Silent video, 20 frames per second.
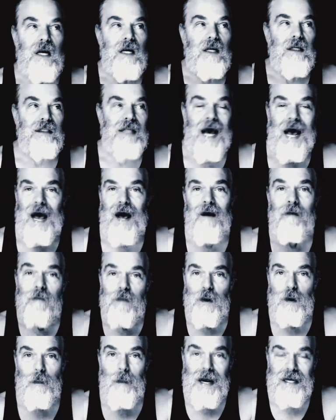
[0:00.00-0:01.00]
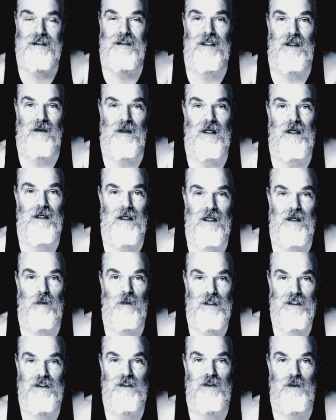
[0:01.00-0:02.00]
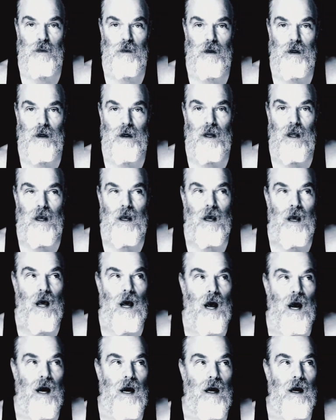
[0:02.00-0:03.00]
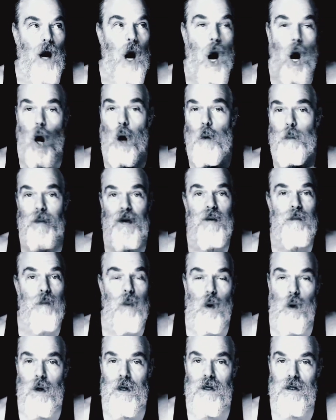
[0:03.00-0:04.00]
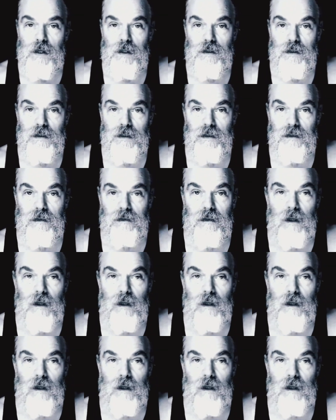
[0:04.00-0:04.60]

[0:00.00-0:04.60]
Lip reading: to have their masculinity restored, open borders,